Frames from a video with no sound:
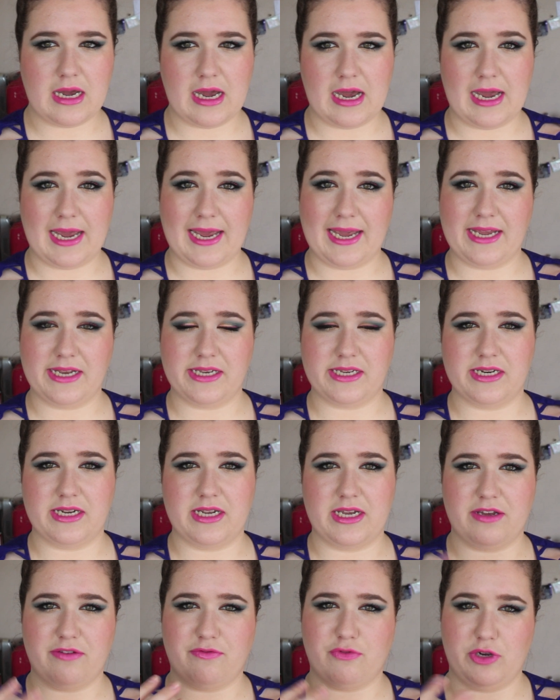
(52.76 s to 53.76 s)
I did
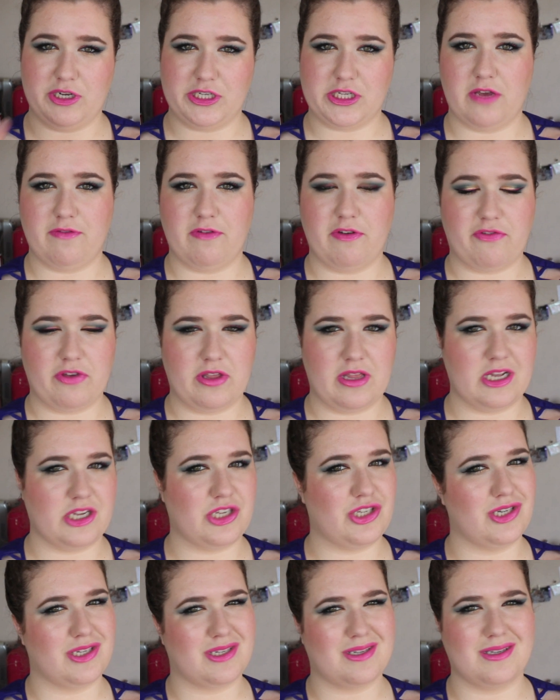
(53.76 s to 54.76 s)
a voiceover for
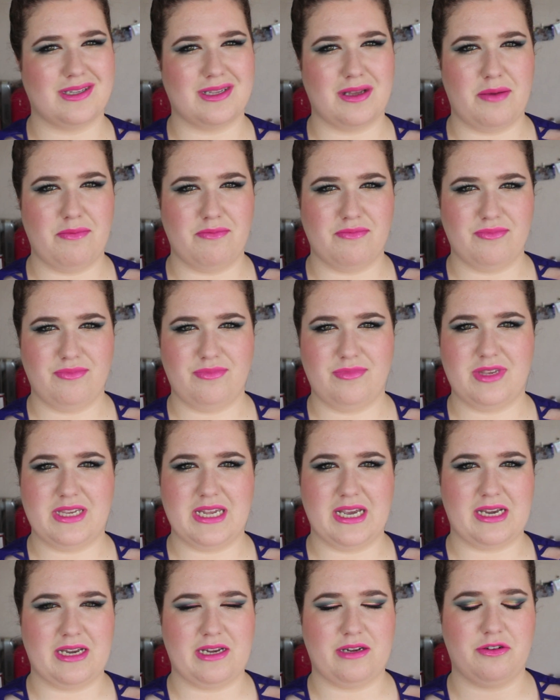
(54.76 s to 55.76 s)
this just because I'm
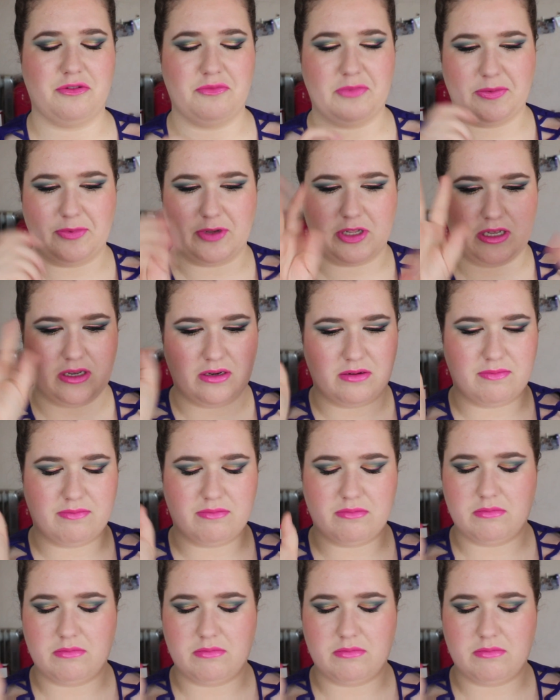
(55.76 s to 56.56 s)
sick. I couldn't be bothered.